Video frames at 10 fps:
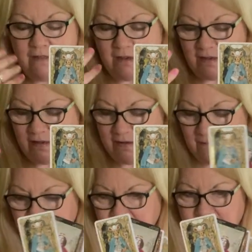
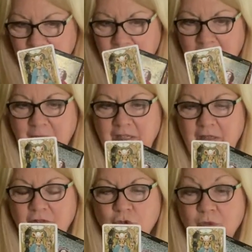um,
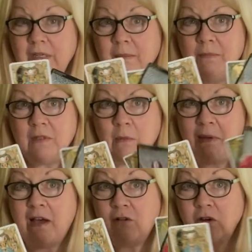maybe dreams
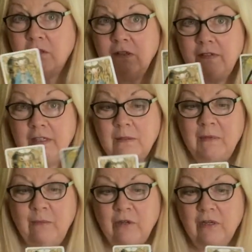about all of this.
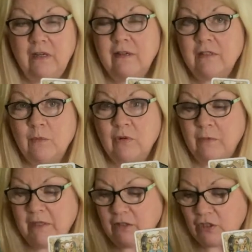Maybe you're going to have some
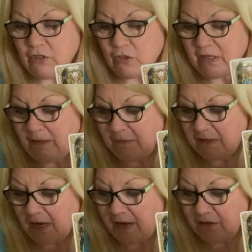premonition dreams,
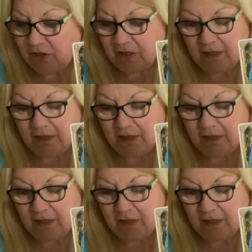Sag.